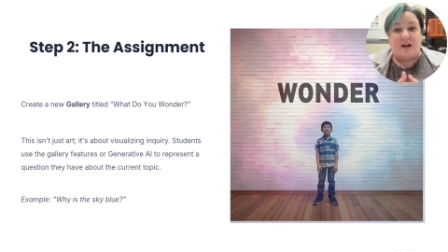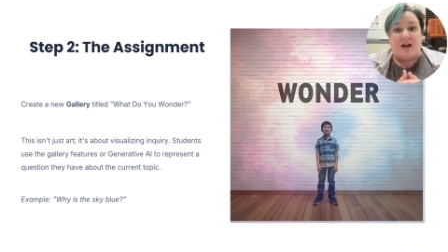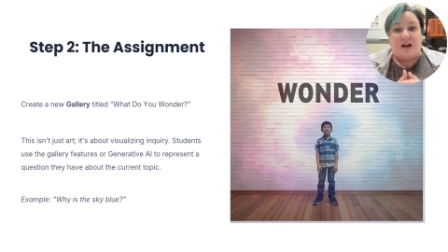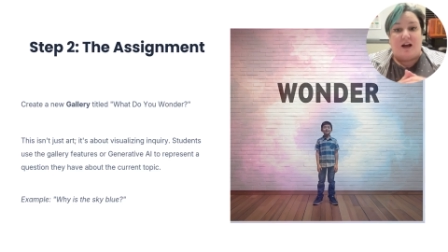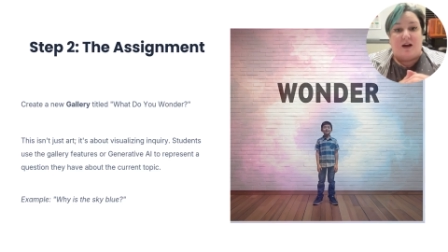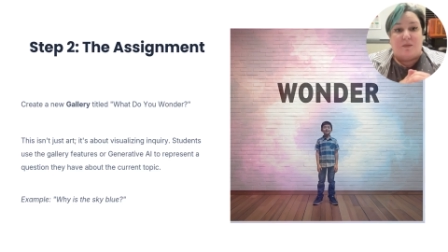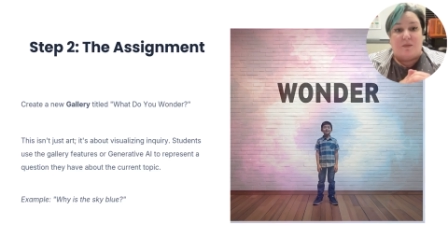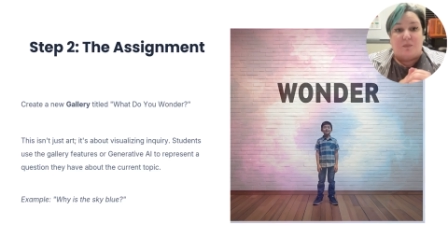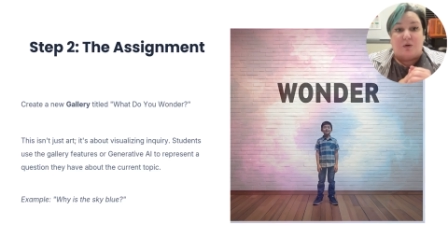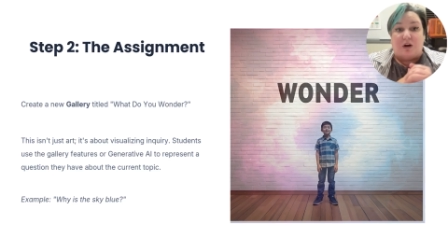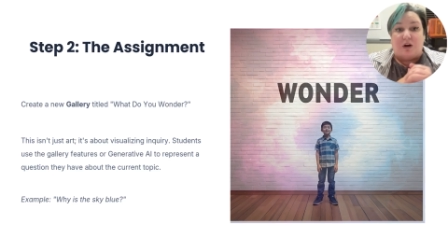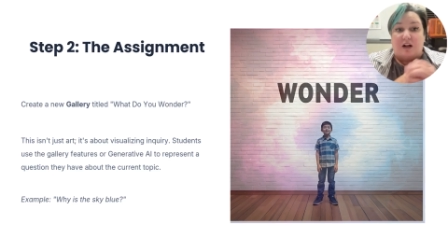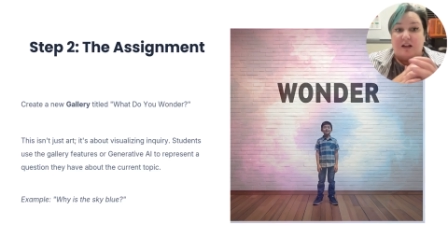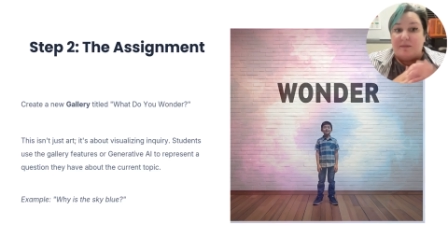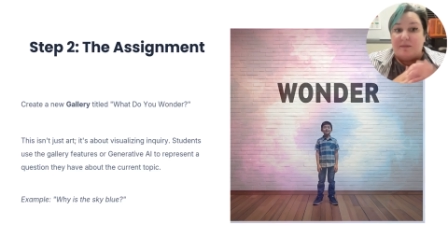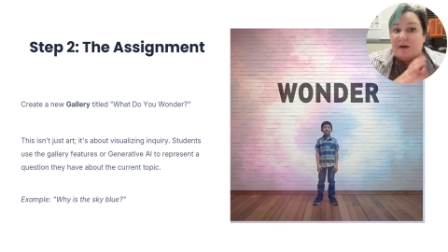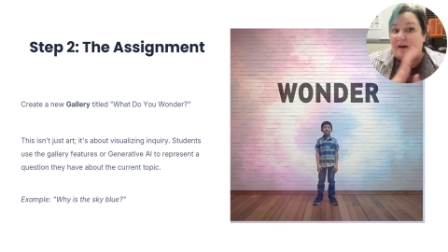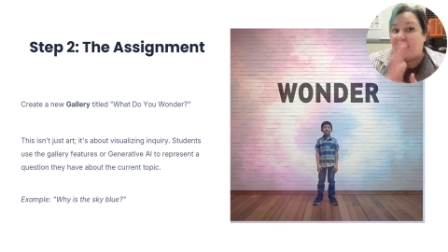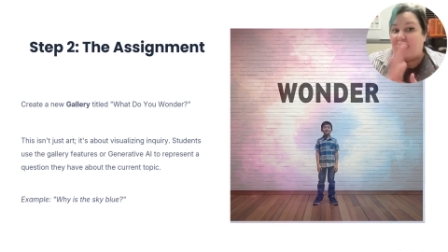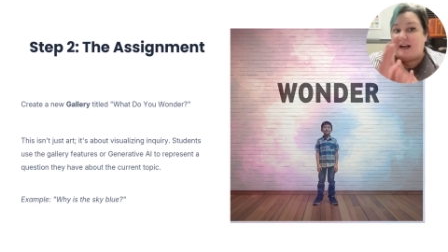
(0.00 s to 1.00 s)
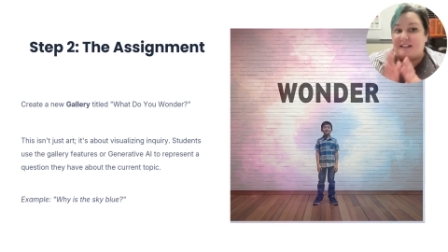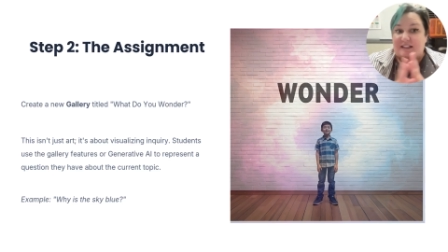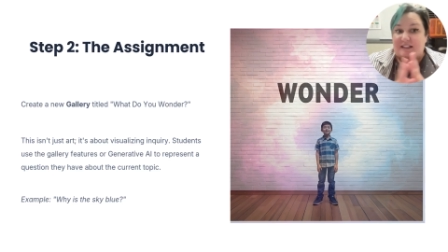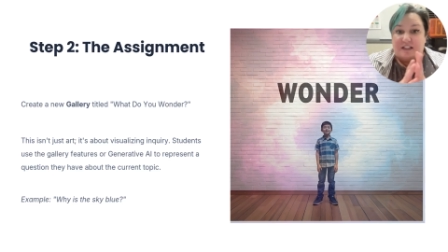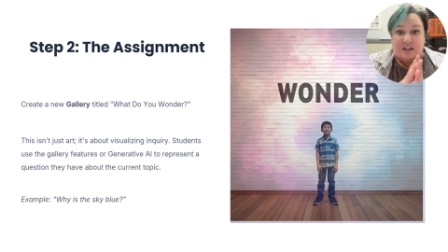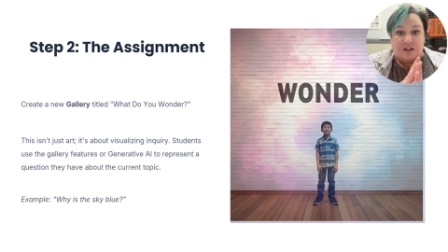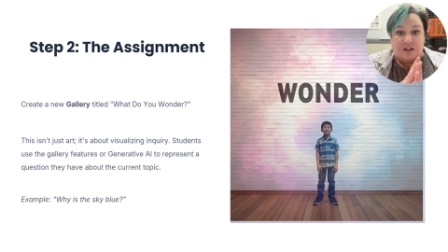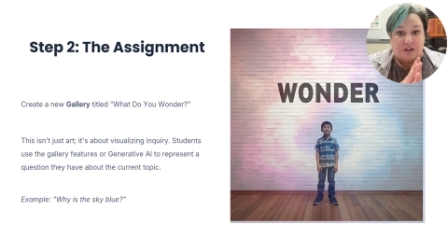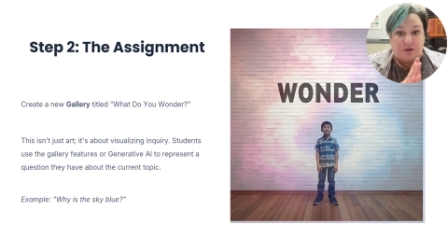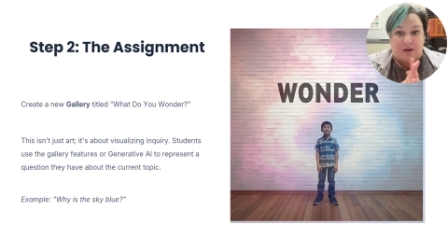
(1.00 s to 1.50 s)
we're all about
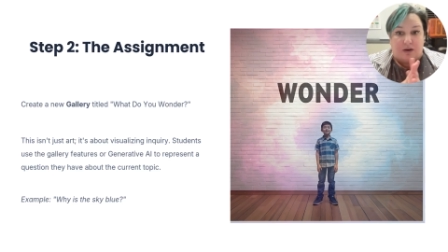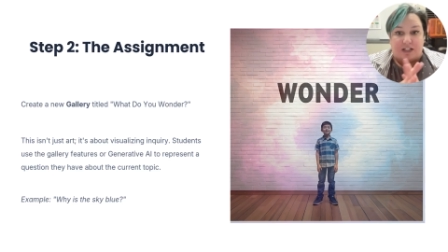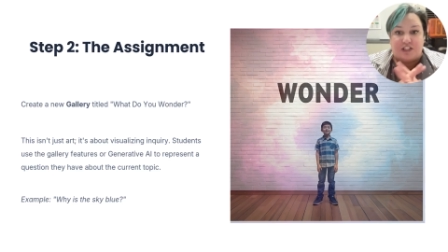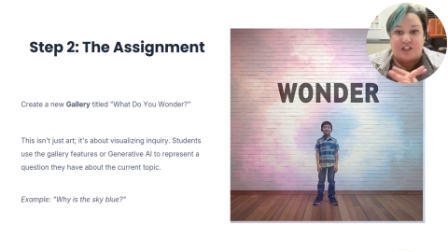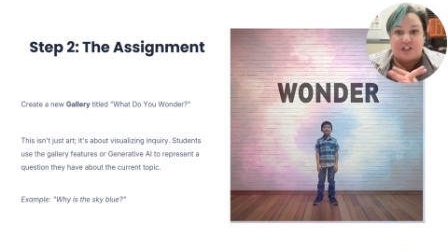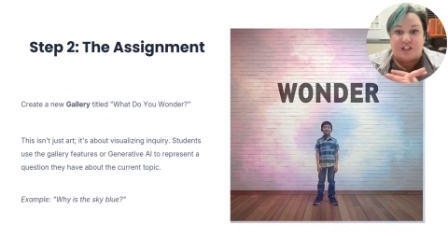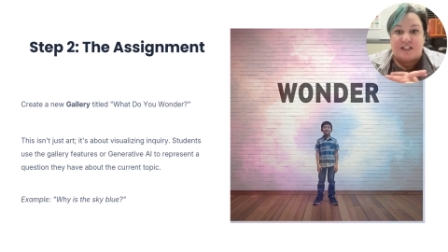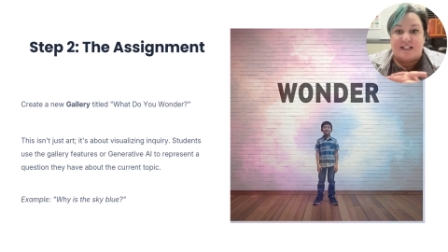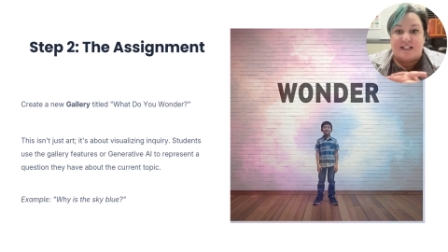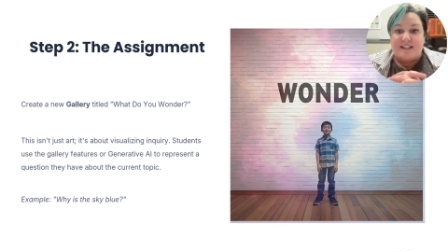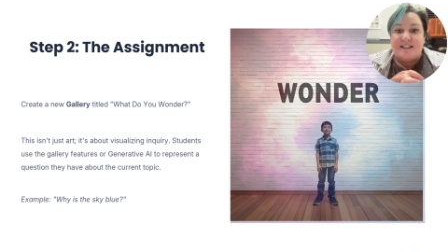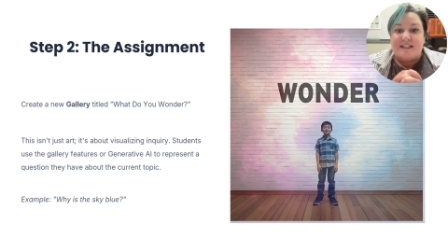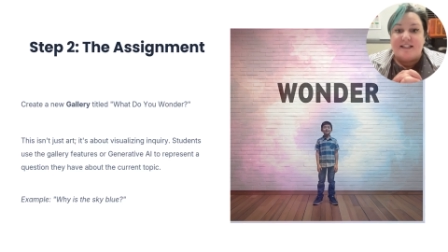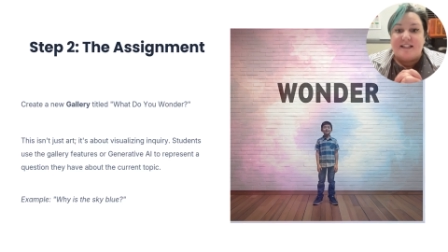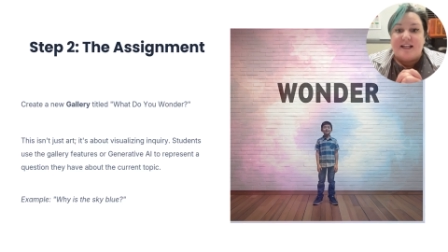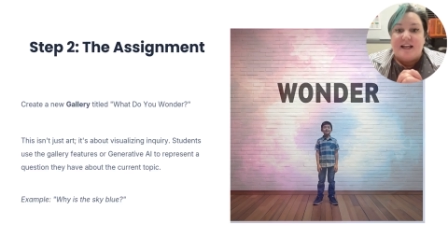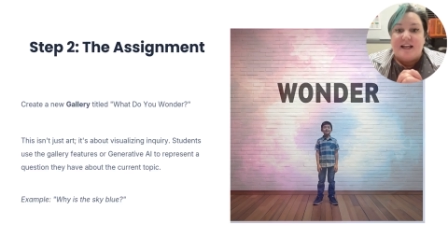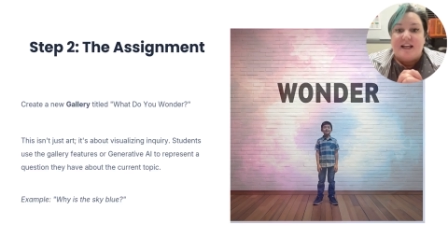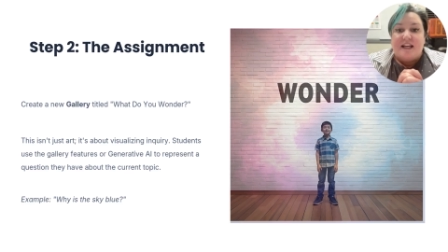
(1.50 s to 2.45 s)
asking good questions.